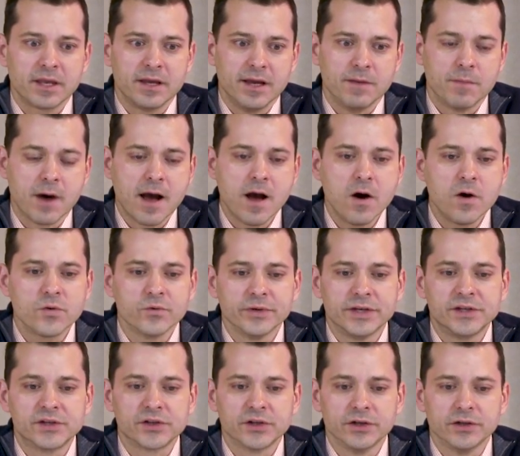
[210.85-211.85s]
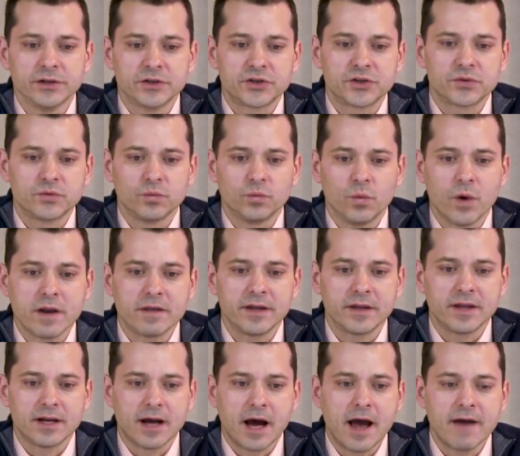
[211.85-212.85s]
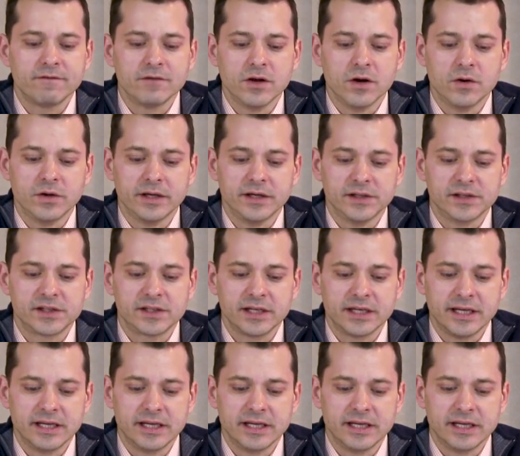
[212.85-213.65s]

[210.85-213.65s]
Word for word: In my own research, one thing that I've noticed